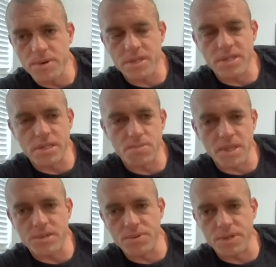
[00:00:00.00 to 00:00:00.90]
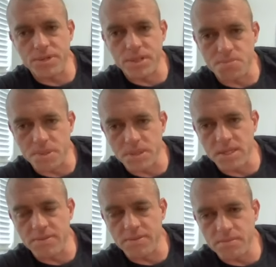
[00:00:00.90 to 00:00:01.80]
you reach this place where you just
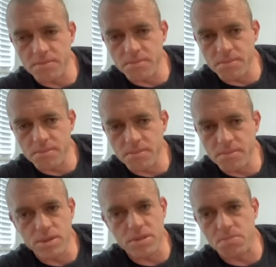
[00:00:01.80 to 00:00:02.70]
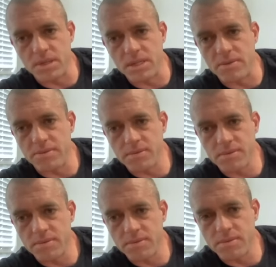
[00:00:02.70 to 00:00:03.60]
believe, you just believe
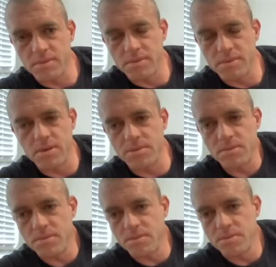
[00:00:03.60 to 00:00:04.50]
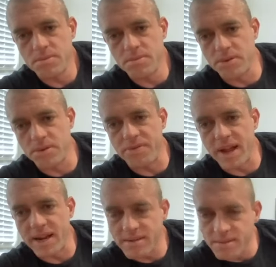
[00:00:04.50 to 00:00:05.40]
to for the
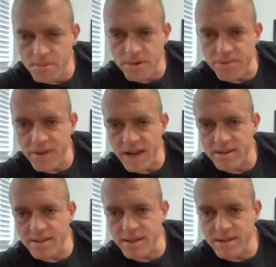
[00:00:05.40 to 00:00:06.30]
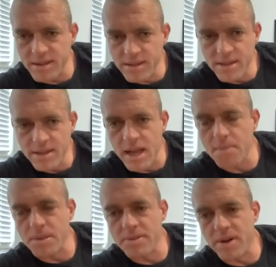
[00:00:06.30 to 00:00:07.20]
fact, mere fact that
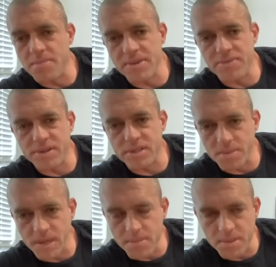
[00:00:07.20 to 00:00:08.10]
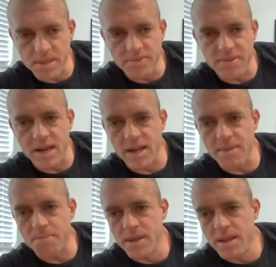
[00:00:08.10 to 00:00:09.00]
I believe I'm meant for something. I believe that
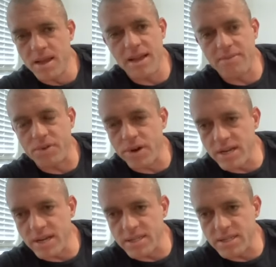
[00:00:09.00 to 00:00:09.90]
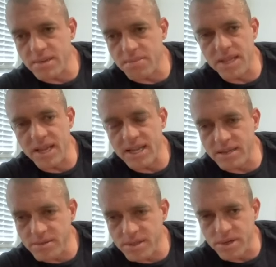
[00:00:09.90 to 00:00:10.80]
I'm I have greatness in me that
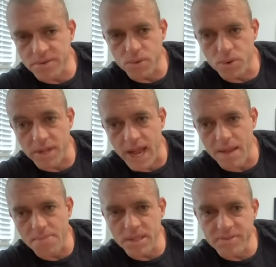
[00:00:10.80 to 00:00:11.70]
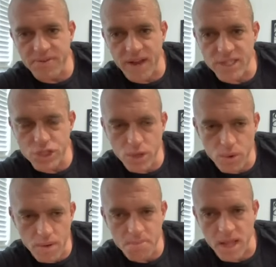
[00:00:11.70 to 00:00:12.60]
can serve the world. I believe if I
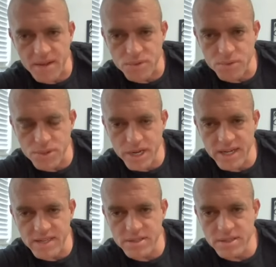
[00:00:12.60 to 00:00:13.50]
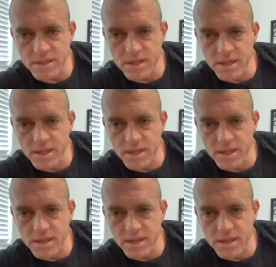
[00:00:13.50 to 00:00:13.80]
show up, lives will change.